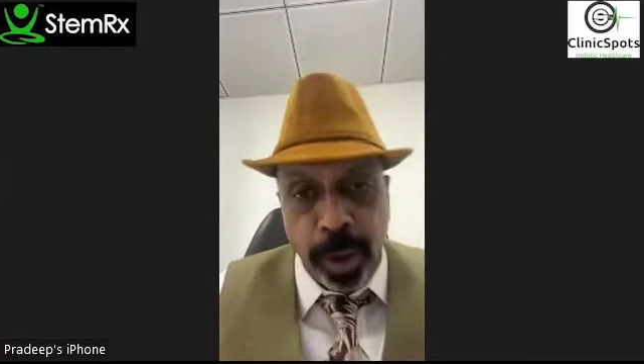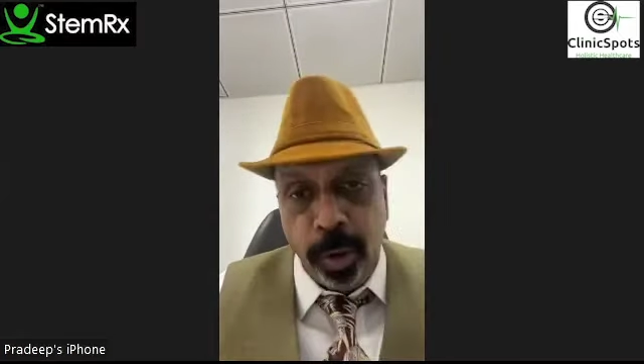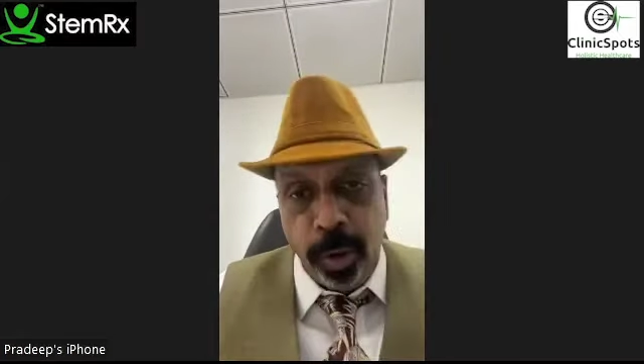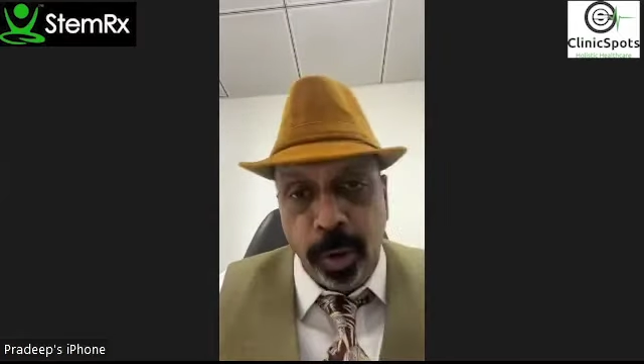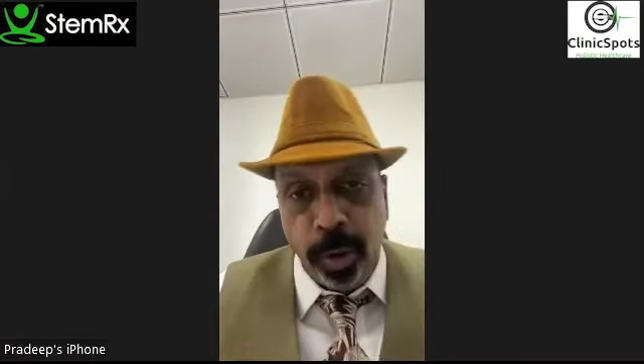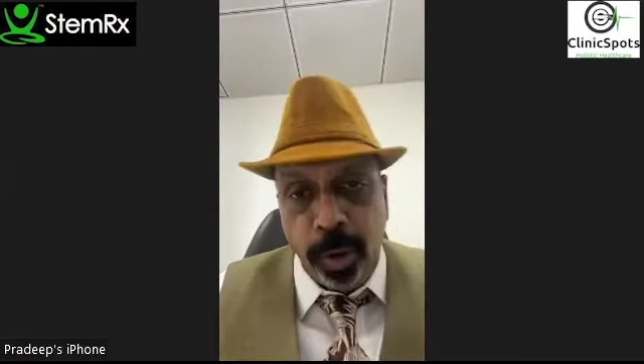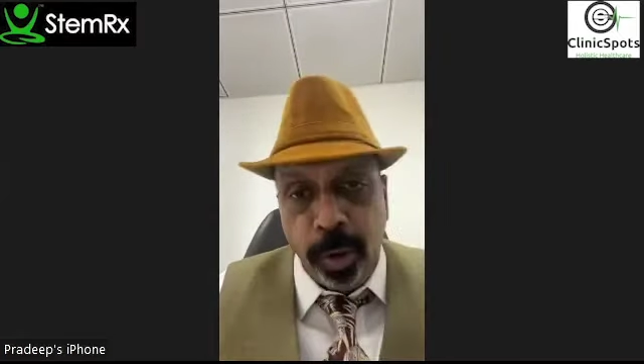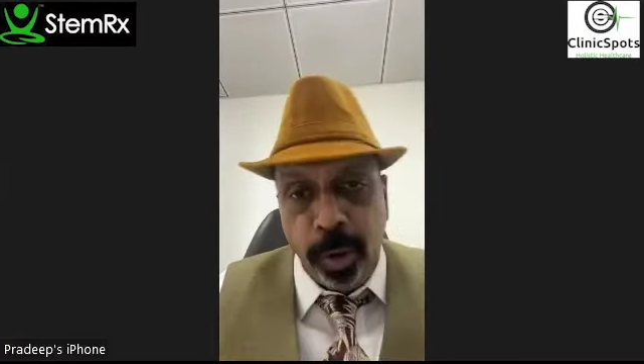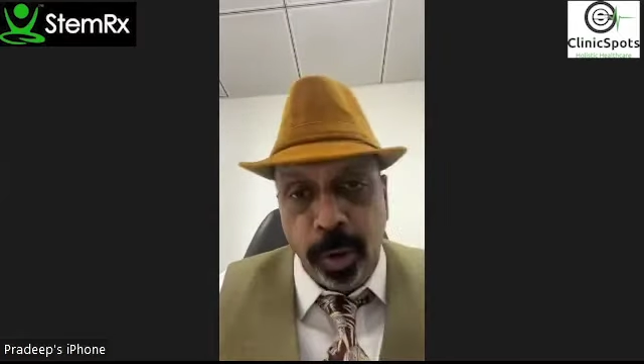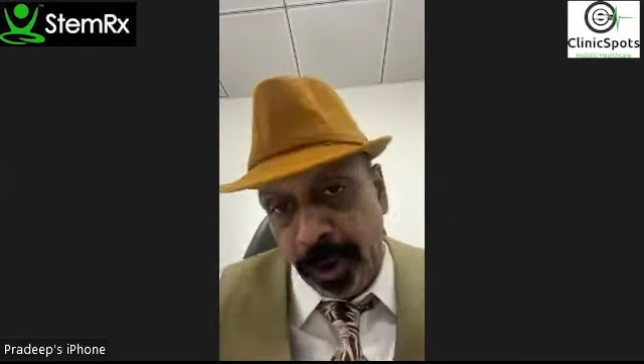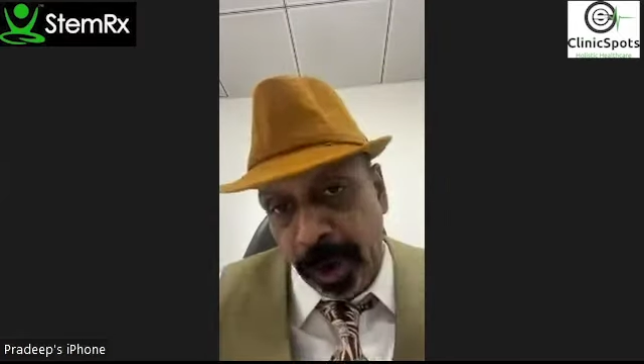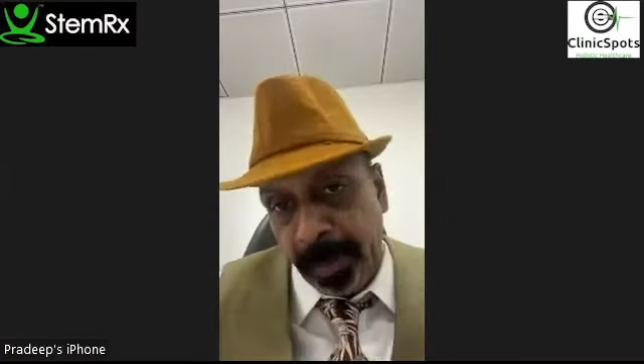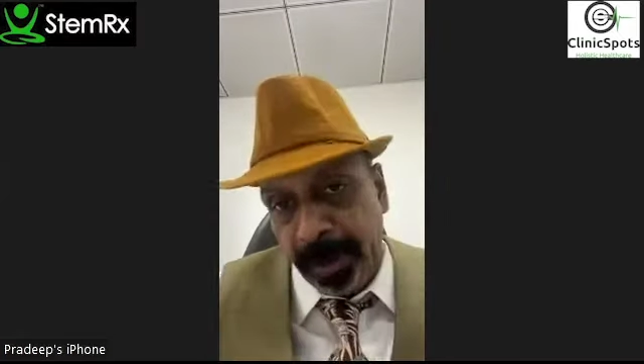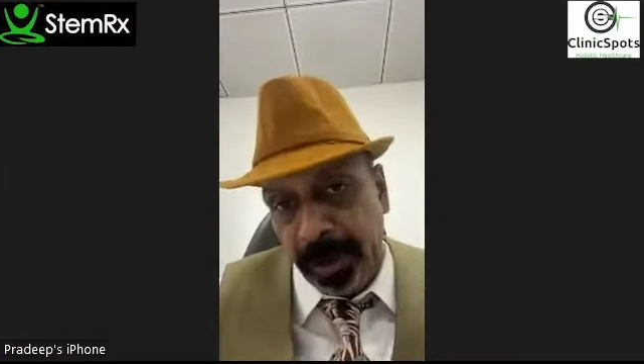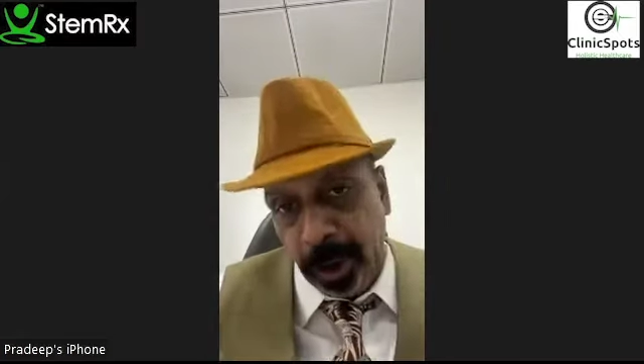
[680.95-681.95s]
to
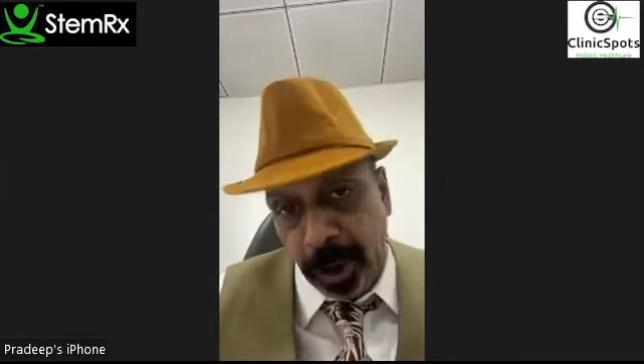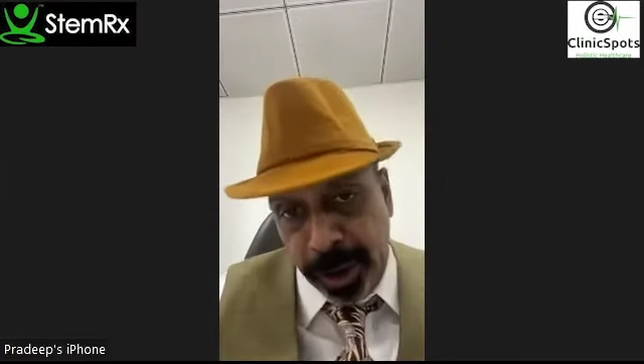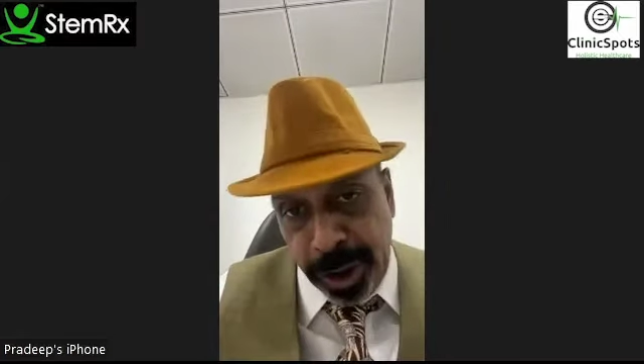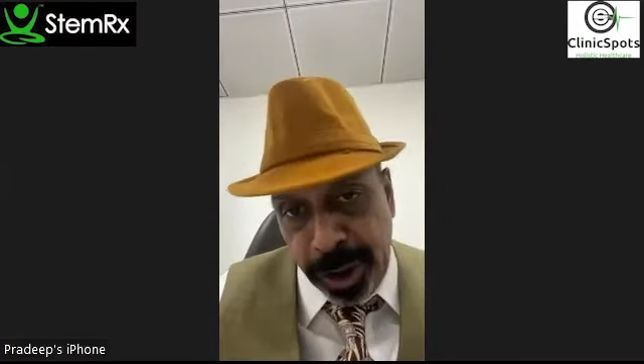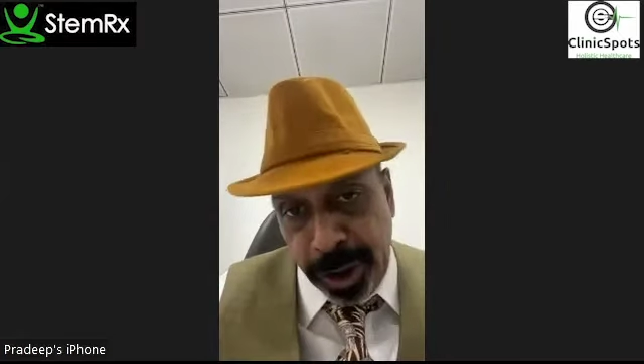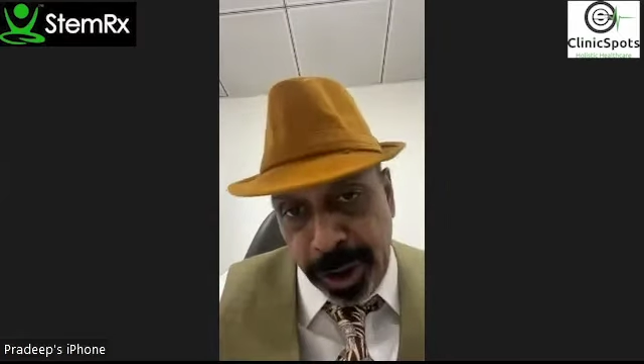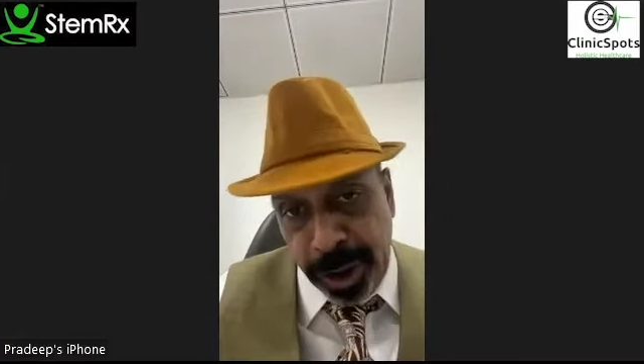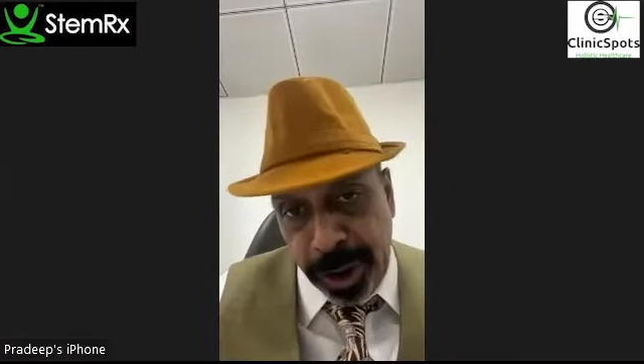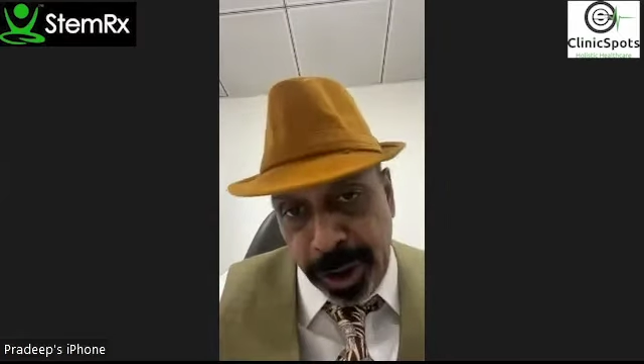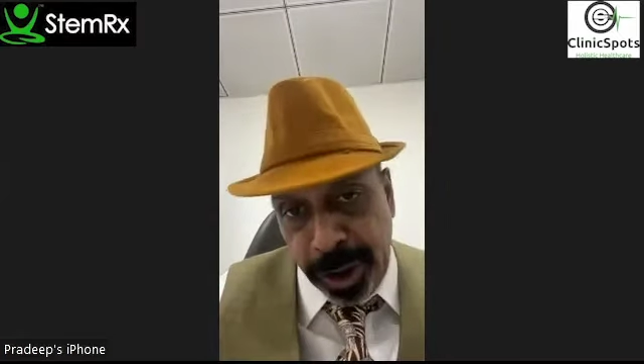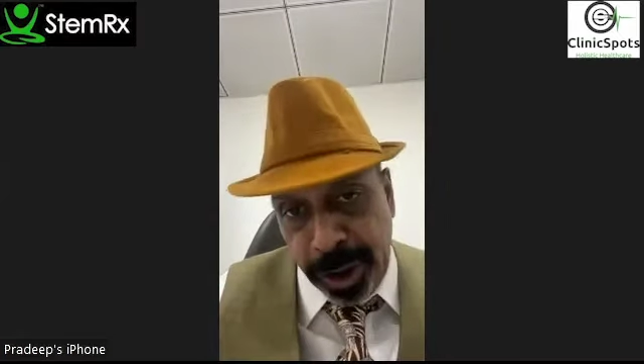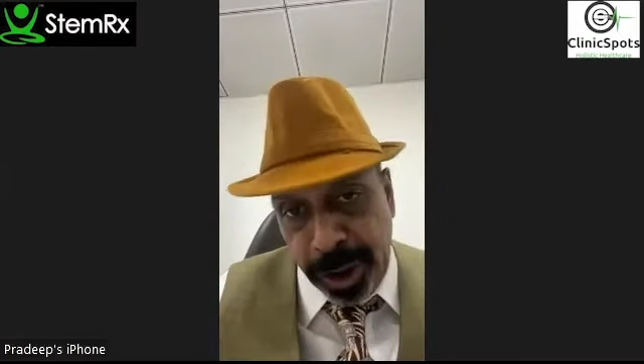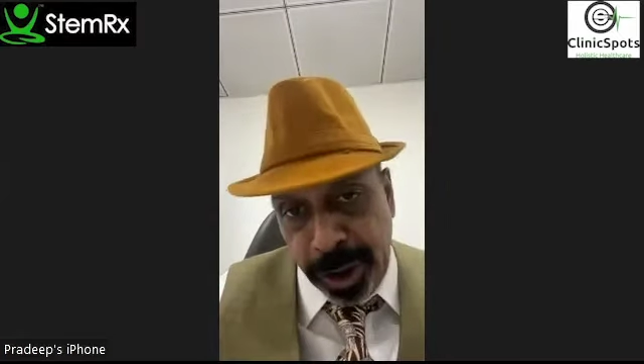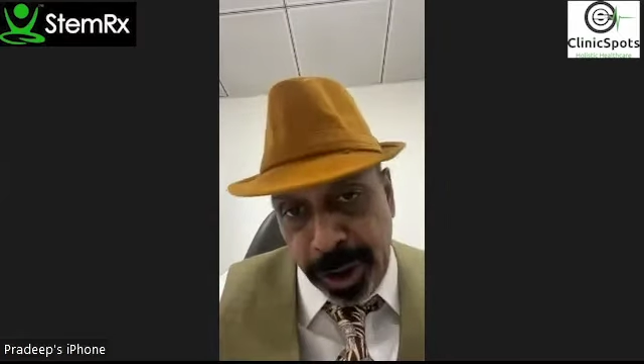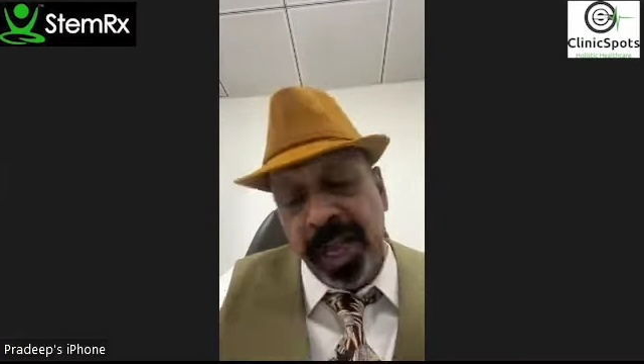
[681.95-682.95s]

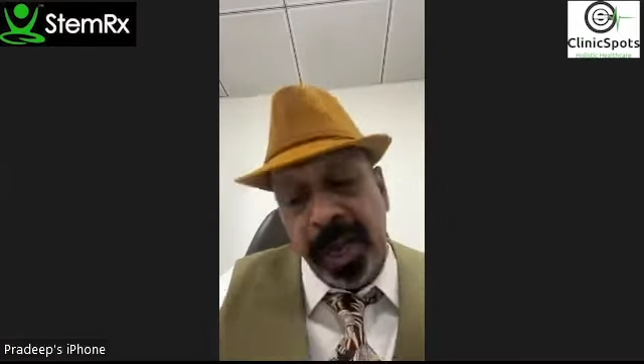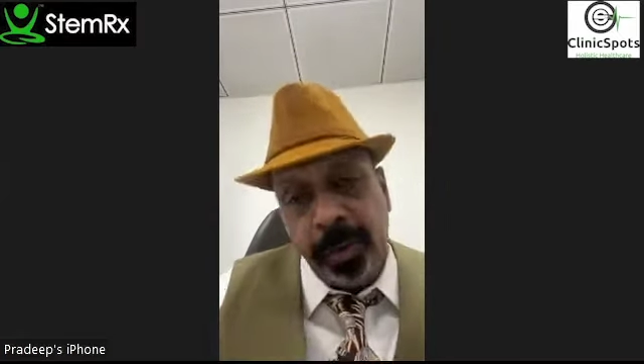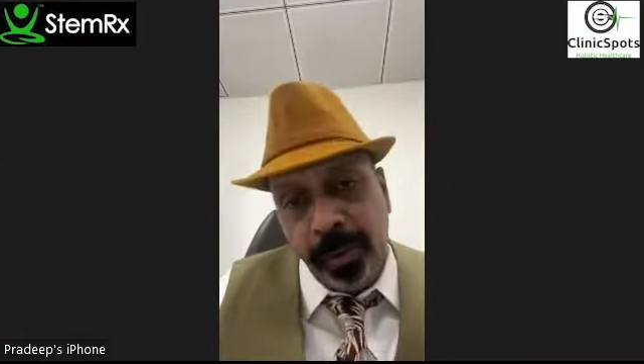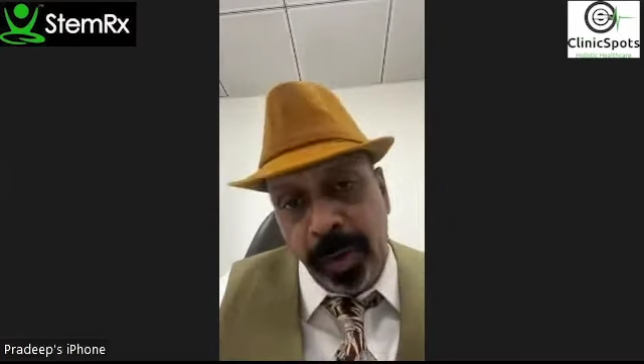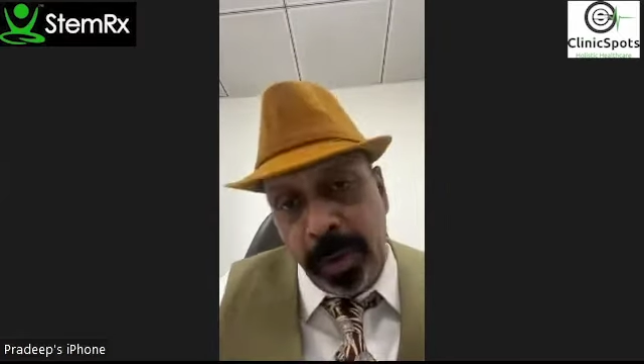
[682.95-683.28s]
pharmacological dose.